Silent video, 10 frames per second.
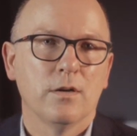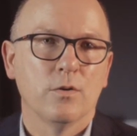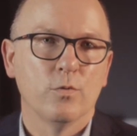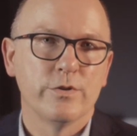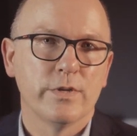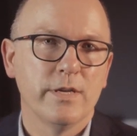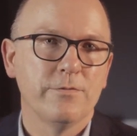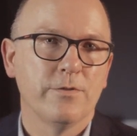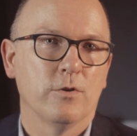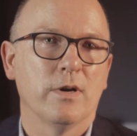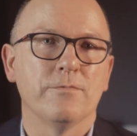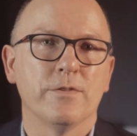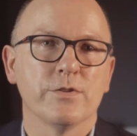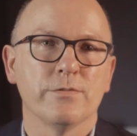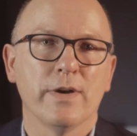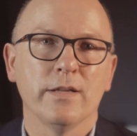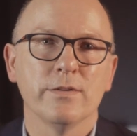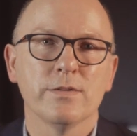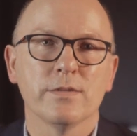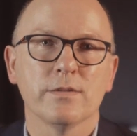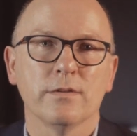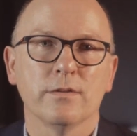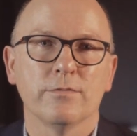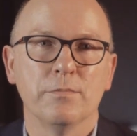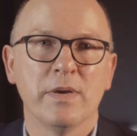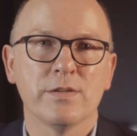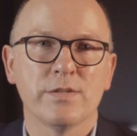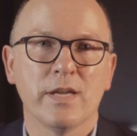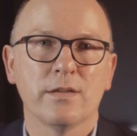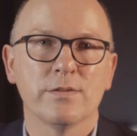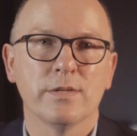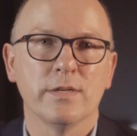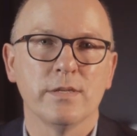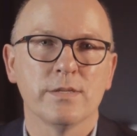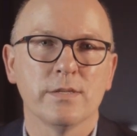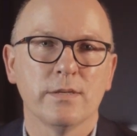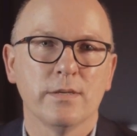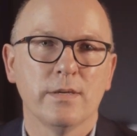Routine follow-up for surveillance for metastatic disease